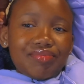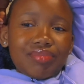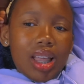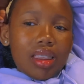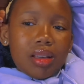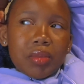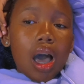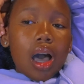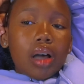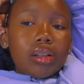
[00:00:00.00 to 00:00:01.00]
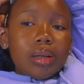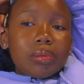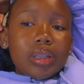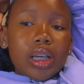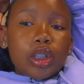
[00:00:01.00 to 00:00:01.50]
nothing much. I'll
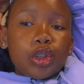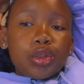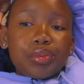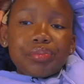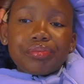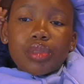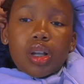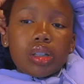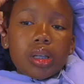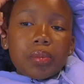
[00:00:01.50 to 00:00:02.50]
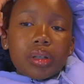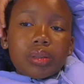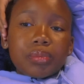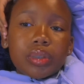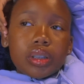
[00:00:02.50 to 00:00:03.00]
update you, I'll keep
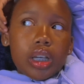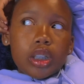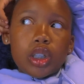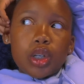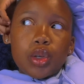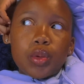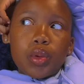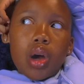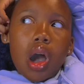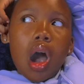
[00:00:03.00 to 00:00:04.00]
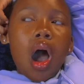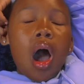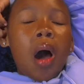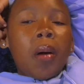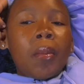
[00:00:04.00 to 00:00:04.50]
updating you,
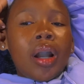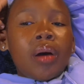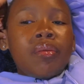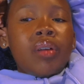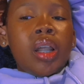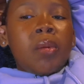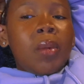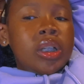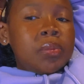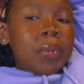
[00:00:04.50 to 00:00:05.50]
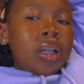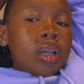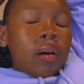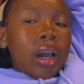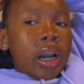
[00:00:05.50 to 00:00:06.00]
but I'm feeling much better
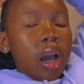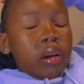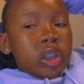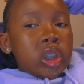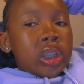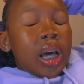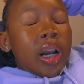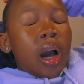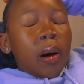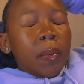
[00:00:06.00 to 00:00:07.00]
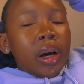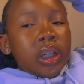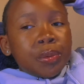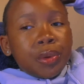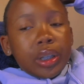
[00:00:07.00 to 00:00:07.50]
right now. It's just that now I'm
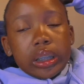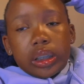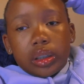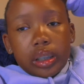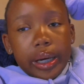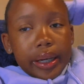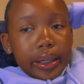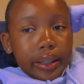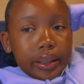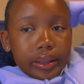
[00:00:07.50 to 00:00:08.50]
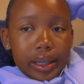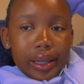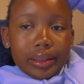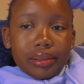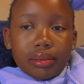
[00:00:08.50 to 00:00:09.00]
experiencing headache
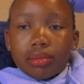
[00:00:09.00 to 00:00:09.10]
and